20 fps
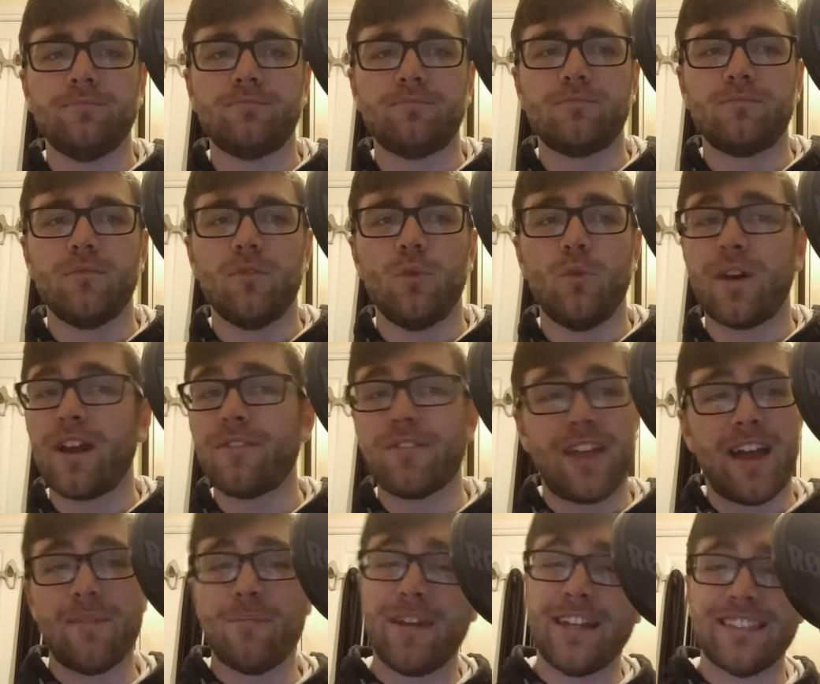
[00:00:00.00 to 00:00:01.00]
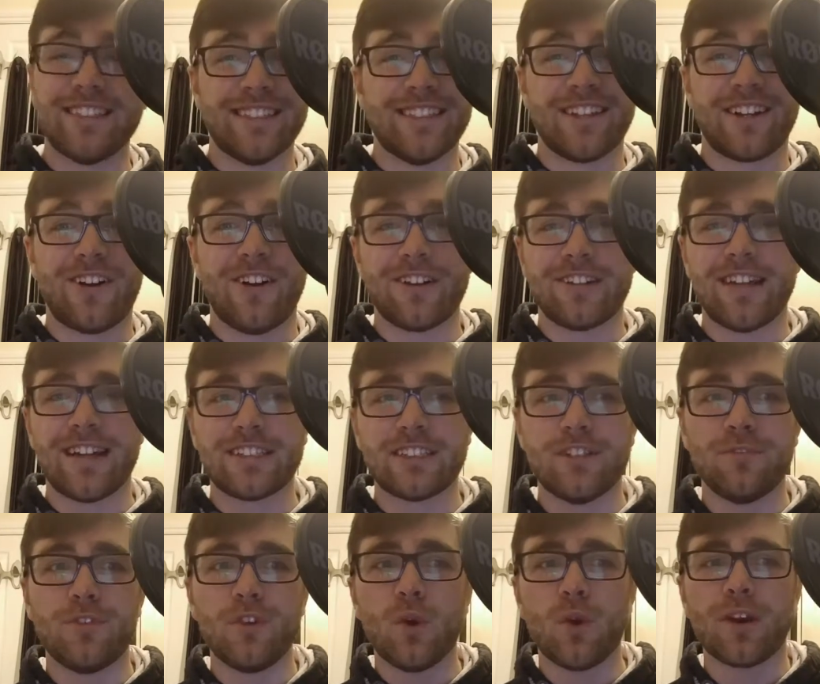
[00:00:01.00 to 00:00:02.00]
Whatever that means in the context of
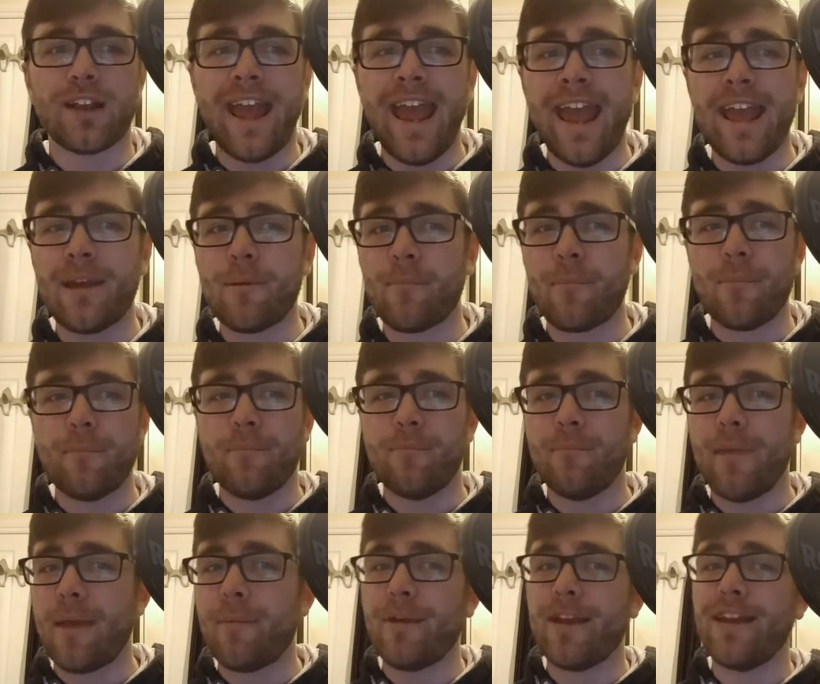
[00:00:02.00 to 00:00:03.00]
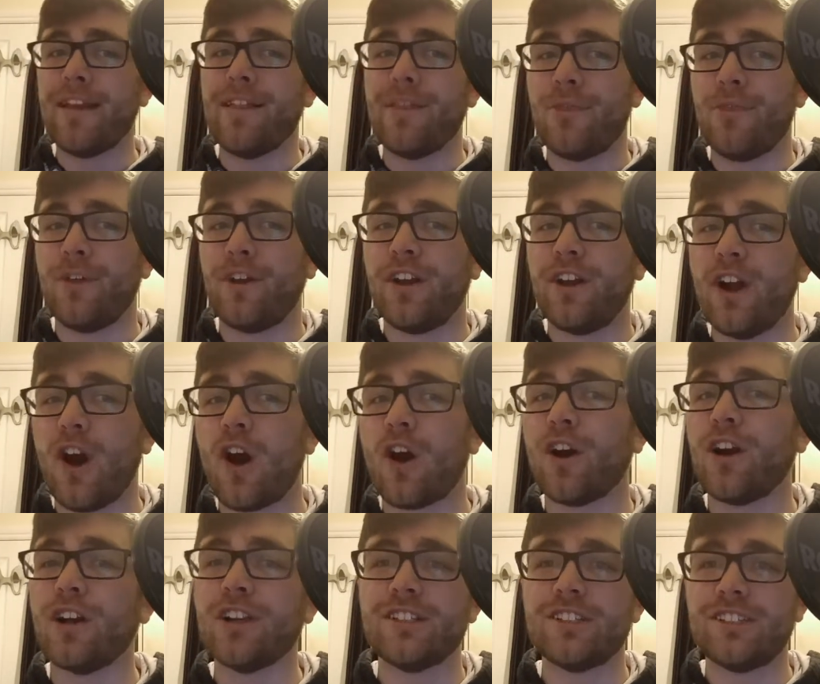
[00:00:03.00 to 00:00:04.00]
your game. Maybe the
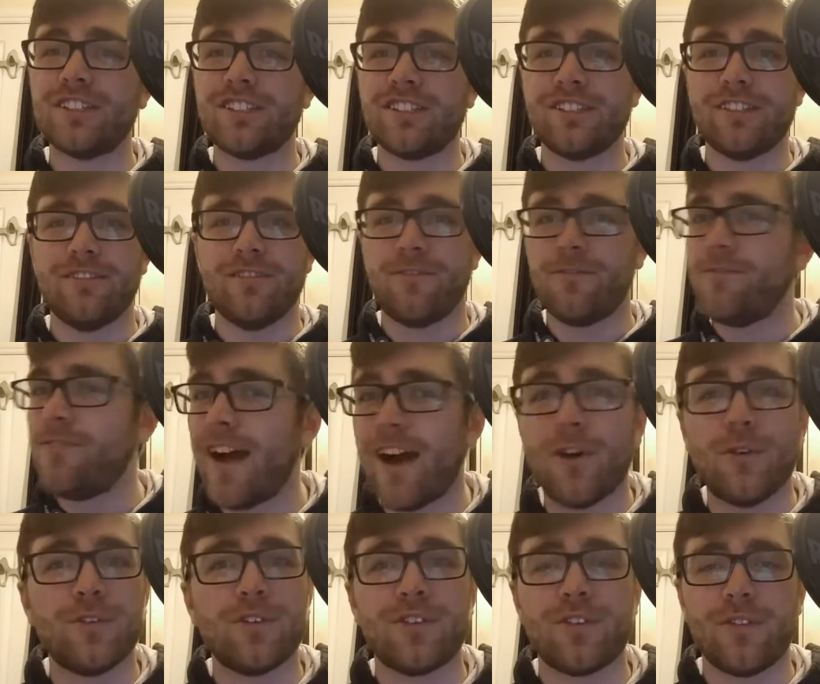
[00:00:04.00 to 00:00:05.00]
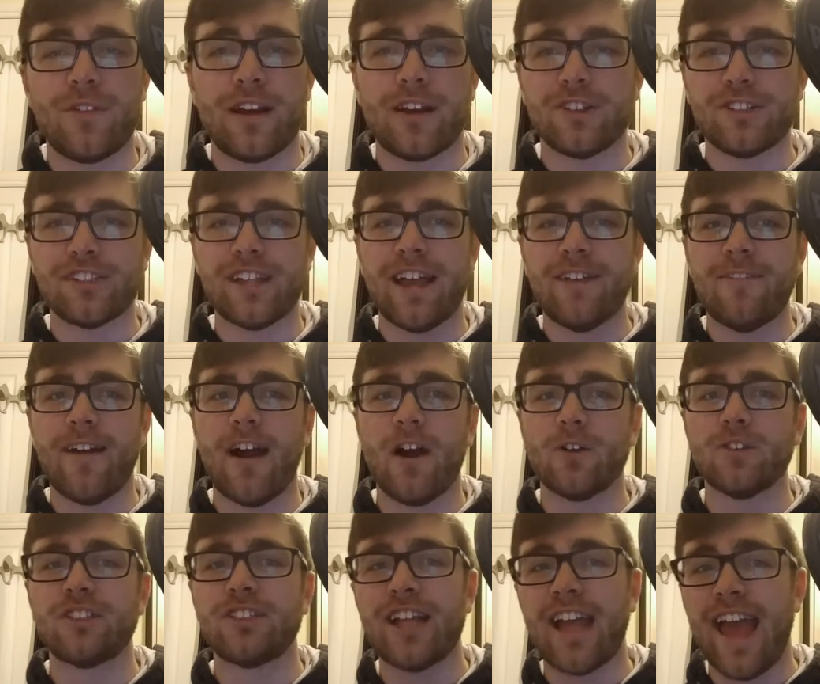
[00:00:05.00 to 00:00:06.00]
guards found their safe house
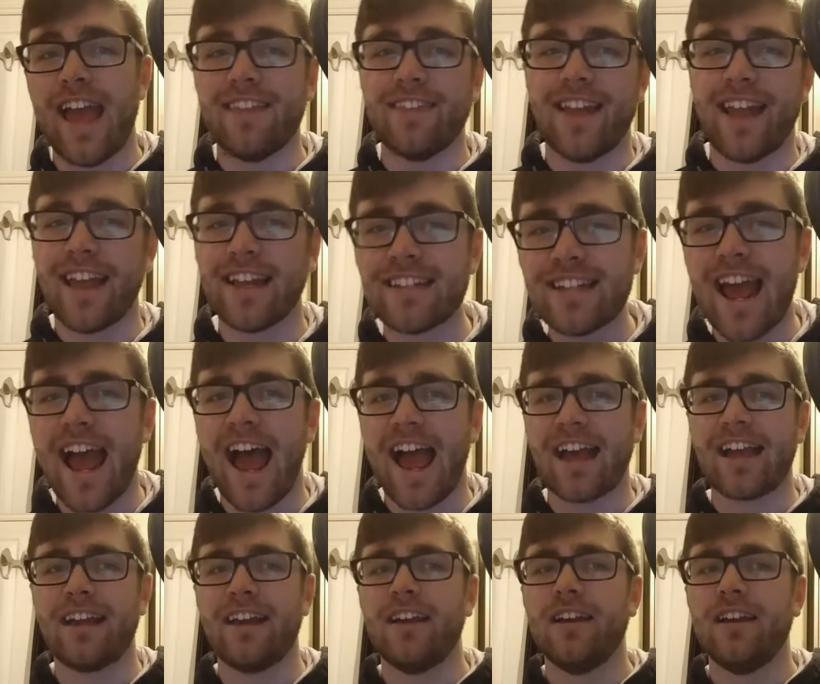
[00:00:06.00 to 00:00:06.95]
and they attack.